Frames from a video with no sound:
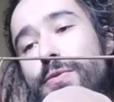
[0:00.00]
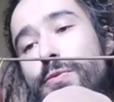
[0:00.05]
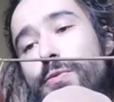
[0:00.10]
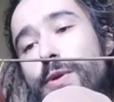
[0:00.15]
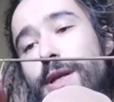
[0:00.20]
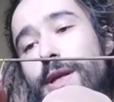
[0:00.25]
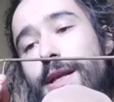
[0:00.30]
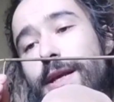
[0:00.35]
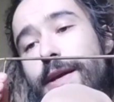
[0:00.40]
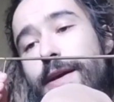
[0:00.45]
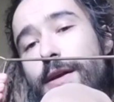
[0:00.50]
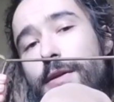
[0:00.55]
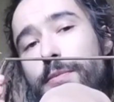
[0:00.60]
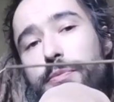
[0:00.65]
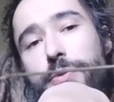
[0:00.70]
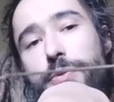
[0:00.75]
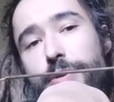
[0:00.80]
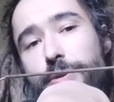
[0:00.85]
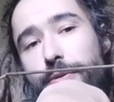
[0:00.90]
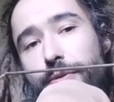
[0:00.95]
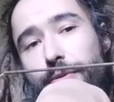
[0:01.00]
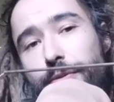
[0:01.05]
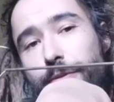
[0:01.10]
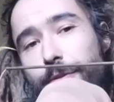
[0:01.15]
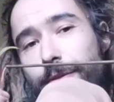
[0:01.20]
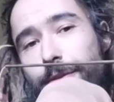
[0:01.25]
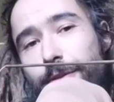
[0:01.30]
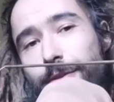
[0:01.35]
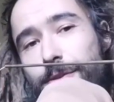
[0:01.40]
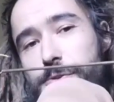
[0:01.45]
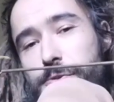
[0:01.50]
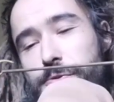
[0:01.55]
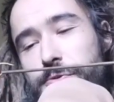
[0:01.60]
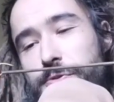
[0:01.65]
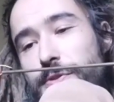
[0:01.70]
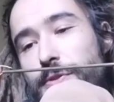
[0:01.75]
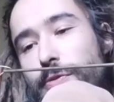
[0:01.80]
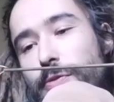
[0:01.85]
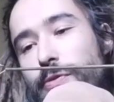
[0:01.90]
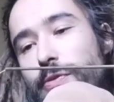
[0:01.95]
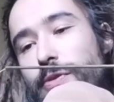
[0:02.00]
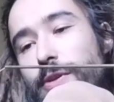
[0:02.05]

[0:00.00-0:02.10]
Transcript: to to see another one because they